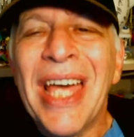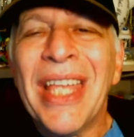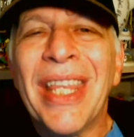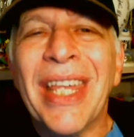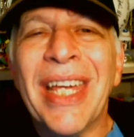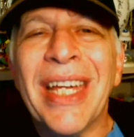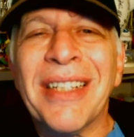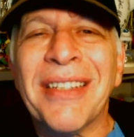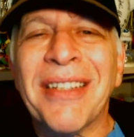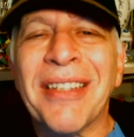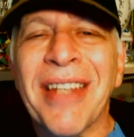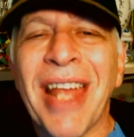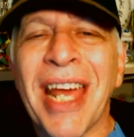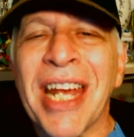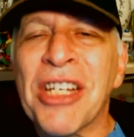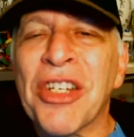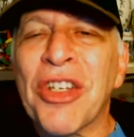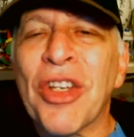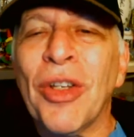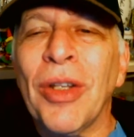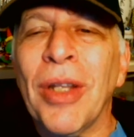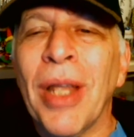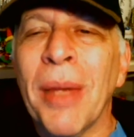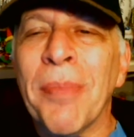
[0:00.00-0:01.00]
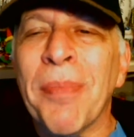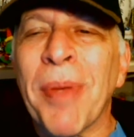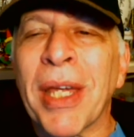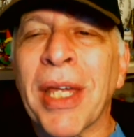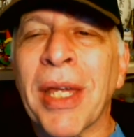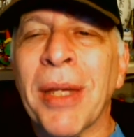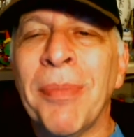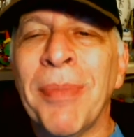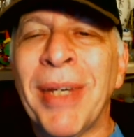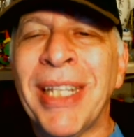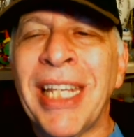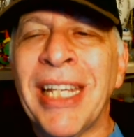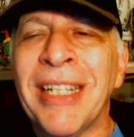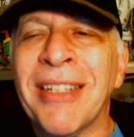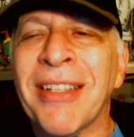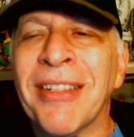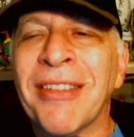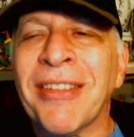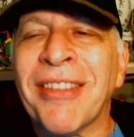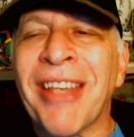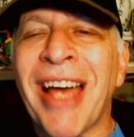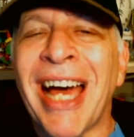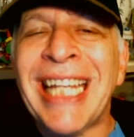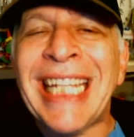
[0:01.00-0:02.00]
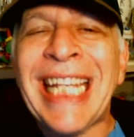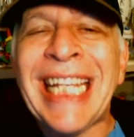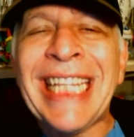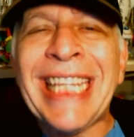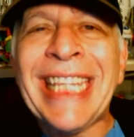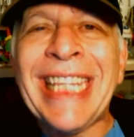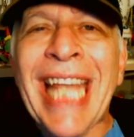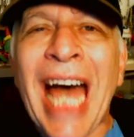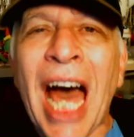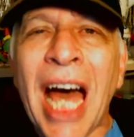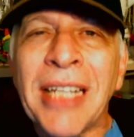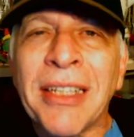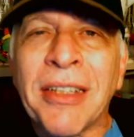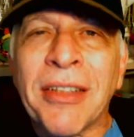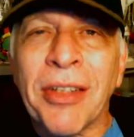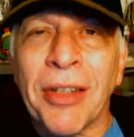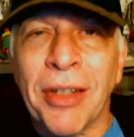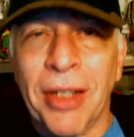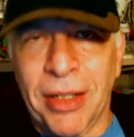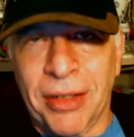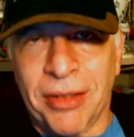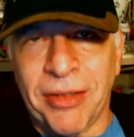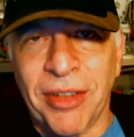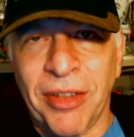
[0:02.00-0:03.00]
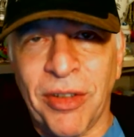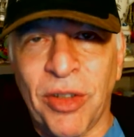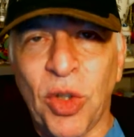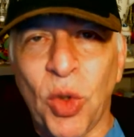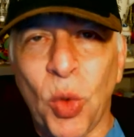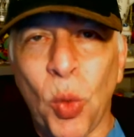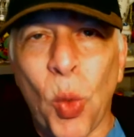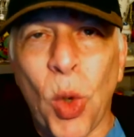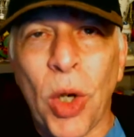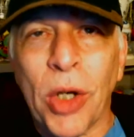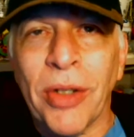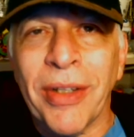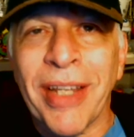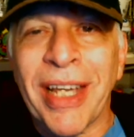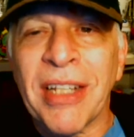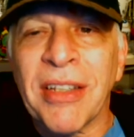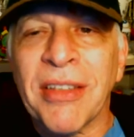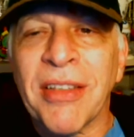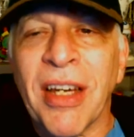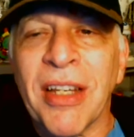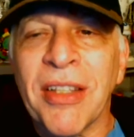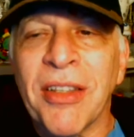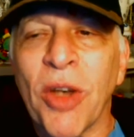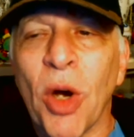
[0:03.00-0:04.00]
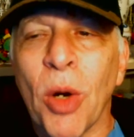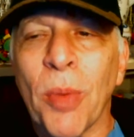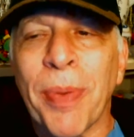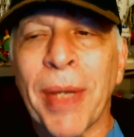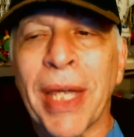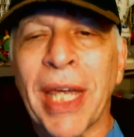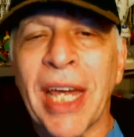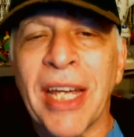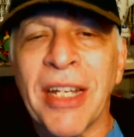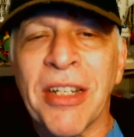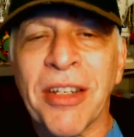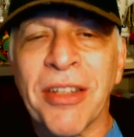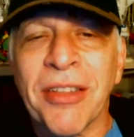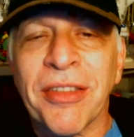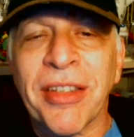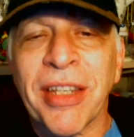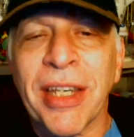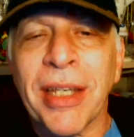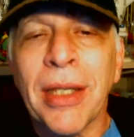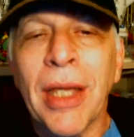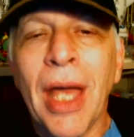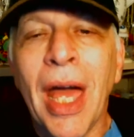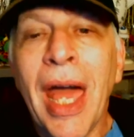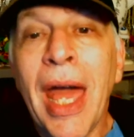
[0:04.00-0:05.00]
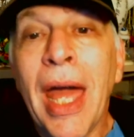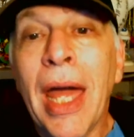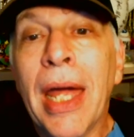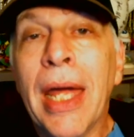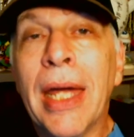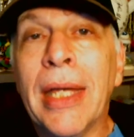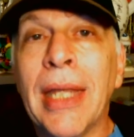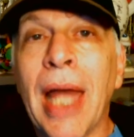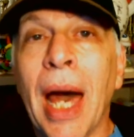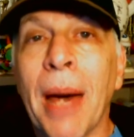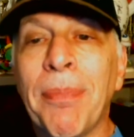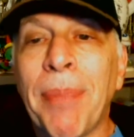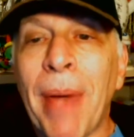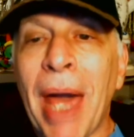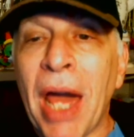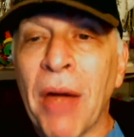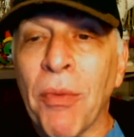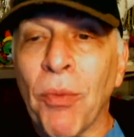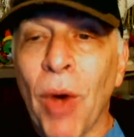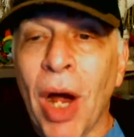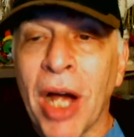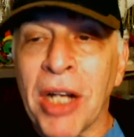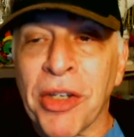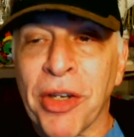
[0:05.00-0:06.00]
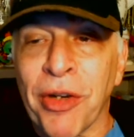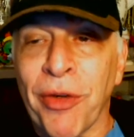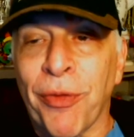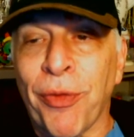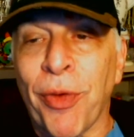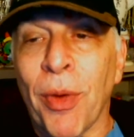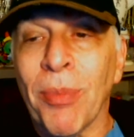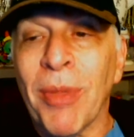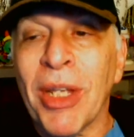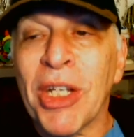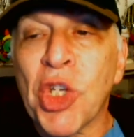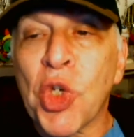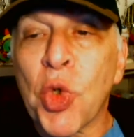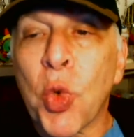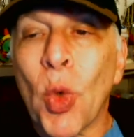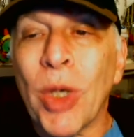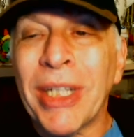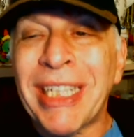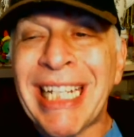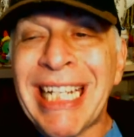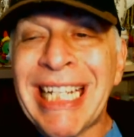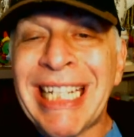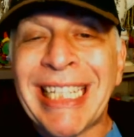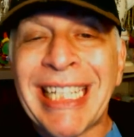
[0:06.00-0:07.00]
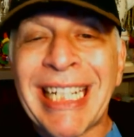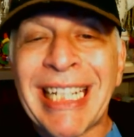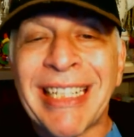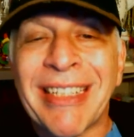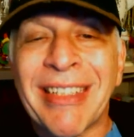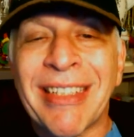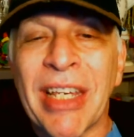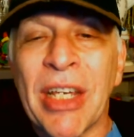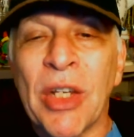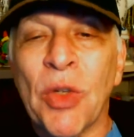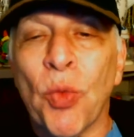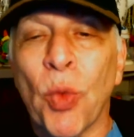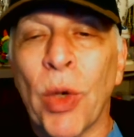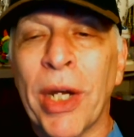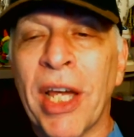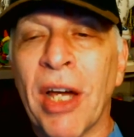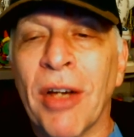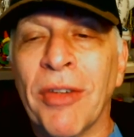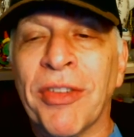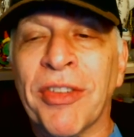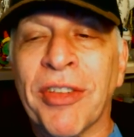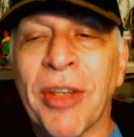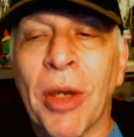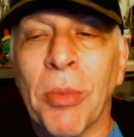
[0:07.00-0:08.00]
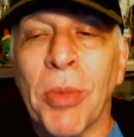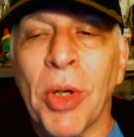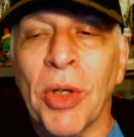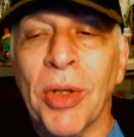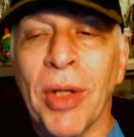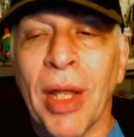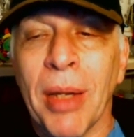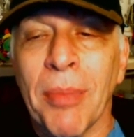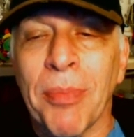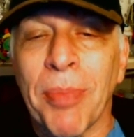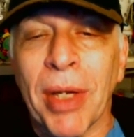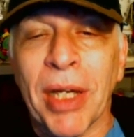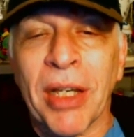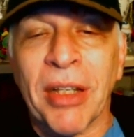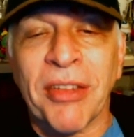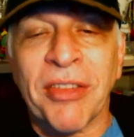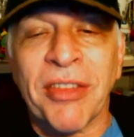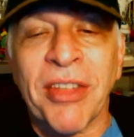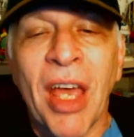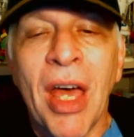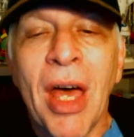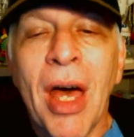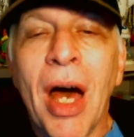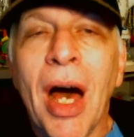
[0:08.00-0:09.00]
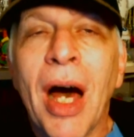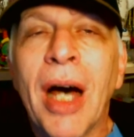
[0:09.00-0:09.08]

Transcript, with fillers: The International Olympic Committee decided not to listen to the World Anti Doping Agency and not ban Russia from the 2016 Rio Summer Olympics.